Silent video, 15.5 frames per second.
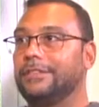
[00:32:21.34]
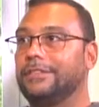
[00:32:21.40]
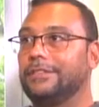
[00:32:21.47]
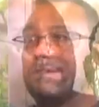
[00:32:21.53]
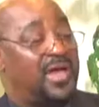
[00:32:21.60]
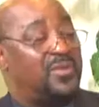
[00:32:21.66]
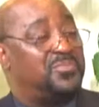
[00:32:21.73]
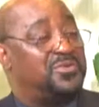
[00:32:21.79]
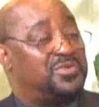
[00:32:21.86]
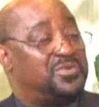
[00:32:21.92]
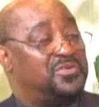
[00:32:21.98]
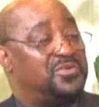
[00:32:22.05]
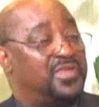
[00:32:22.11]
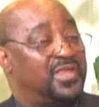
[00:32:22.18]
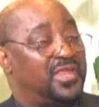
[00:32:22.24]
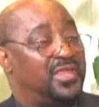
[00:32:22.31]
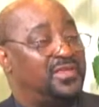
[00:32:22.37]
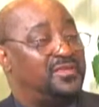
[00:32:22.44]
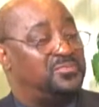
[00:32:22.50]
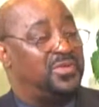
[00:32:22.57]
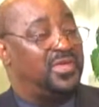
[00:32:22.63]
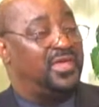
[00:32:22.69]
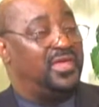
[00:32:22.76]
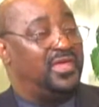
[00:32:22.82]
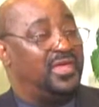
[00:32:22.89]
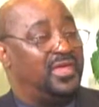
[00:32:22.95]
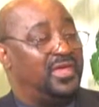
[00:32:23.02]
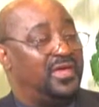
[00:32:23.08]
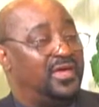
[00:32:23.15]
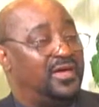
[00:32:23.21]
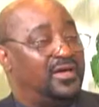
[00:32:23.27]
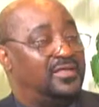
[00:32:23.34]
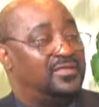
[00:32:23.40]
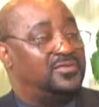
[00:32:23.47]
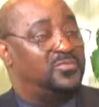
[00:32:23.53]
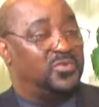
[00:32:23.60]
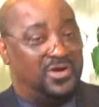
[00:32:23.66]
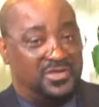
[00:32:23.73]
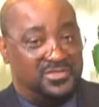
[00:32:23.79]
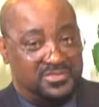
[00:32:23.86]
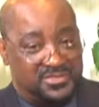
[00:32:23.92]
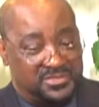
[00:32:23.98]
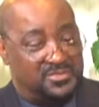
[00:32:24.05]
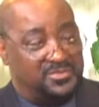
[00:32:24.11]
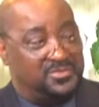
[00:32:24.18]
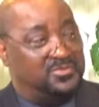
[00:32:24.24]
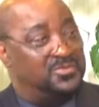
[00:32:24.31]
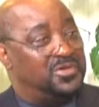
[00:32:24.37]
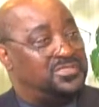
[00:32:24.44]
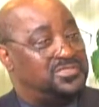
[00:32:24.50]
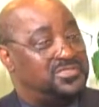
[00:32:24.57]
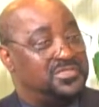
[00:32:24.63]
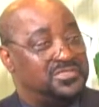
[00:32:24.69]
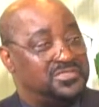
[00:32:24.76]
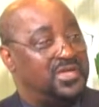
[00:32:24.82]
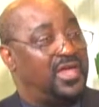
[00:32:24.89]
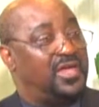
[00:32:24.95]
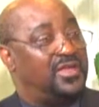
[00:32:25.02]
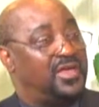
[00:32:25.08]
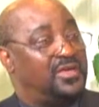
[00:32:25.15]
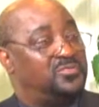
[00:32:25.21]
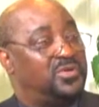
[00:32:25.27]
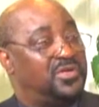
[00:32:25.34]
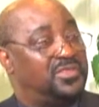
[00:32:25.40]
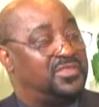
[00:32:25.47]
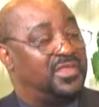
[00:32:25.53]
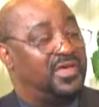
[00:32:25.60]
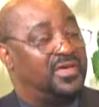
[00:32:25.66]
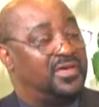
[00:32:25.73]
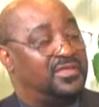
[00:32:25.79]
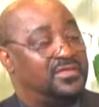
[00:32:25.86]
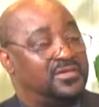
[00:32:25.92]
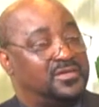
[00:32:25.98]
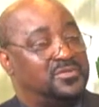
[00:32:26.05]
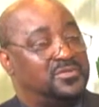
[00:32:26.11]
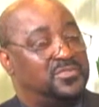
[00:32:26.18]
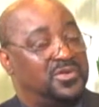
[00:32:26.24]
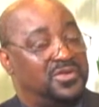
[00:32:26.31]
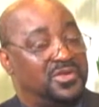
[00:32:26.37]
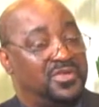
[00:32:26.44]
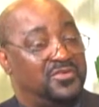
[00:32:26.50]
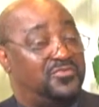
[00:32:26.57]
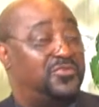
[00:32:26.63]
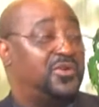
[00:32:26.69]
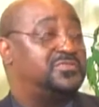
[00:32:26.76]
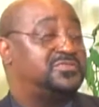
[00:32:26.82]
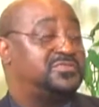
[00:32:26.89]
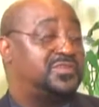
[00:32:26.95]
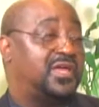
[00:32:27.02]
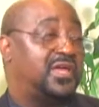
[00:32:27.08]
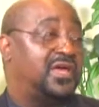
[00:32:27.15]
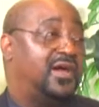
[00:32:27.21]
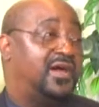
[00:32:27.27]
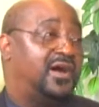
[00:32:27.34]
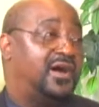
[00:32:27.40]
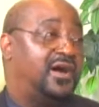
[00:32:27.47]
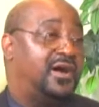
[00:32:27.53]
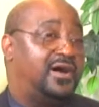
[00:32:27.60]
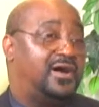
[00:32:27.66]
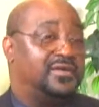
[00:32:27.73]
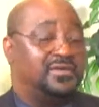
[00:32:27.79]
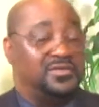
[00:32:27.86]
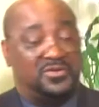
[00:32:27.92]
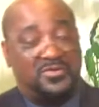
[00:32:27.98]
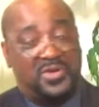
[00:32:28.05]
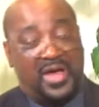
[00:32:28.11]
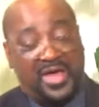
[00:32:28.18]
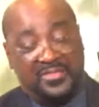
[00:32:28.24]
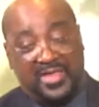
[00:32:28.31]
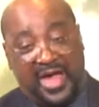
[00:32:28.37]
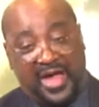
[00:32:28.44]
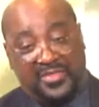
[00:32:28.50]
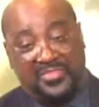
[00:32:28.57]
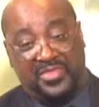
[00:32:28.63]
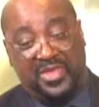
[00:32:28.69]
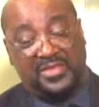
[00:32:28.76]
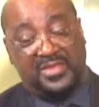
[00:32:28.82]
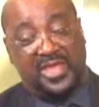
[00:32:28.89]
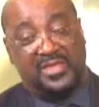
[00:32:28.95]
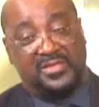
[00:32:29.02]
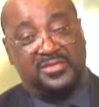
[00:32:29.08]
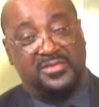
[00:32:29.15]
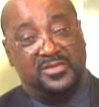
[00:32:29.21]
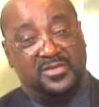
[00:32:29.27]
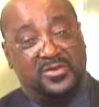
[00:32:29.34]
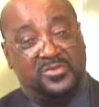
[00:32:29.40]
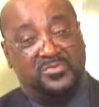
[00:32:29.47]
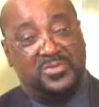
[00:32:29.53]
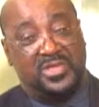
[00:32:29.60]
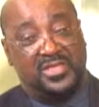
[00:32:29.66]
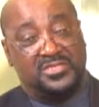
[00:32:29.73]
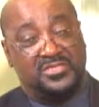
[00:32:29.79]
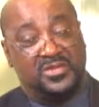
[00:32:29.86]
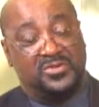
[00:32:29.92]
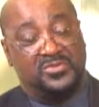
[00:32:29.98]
the opportunity to be the ones to share that with the community first. You know, I think that, you know, that